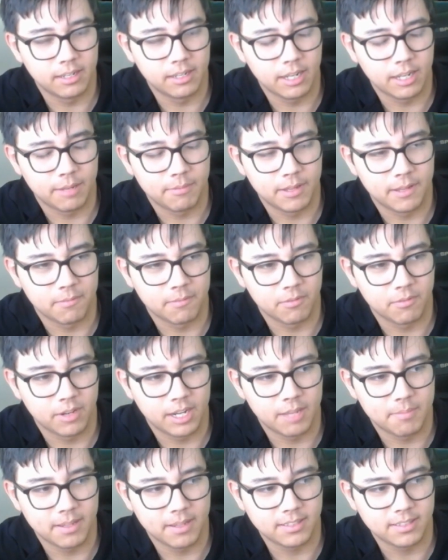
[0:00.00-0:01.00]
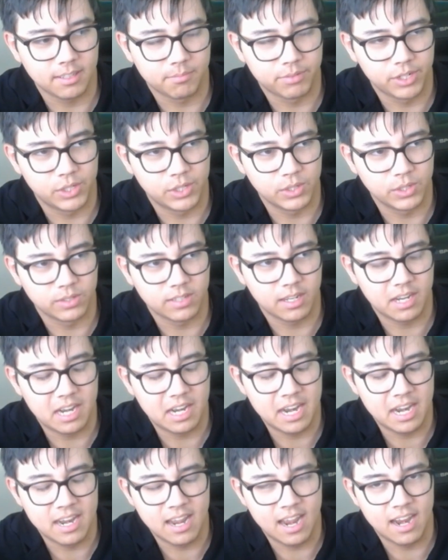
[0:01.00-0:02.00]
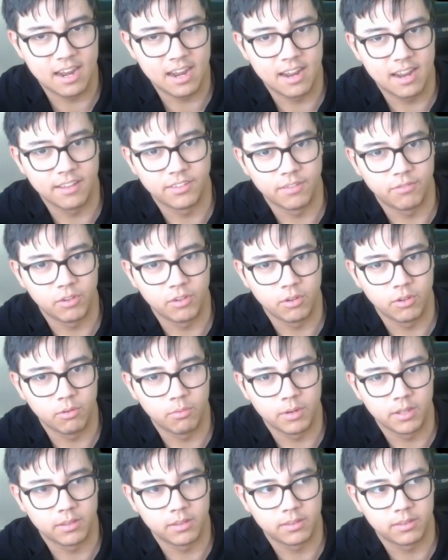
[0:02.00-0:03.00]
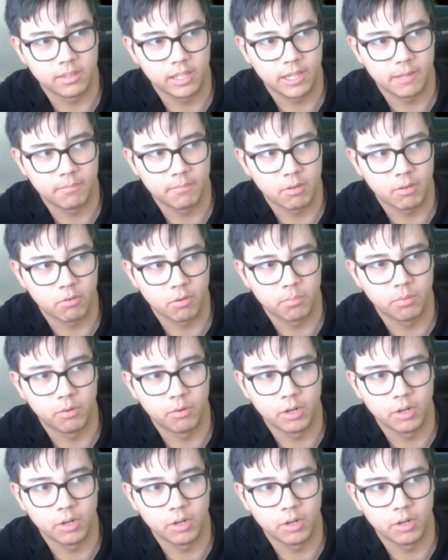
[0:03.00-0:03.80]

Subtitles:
he basically, I'm pretty sure said it in an interview with a reporter,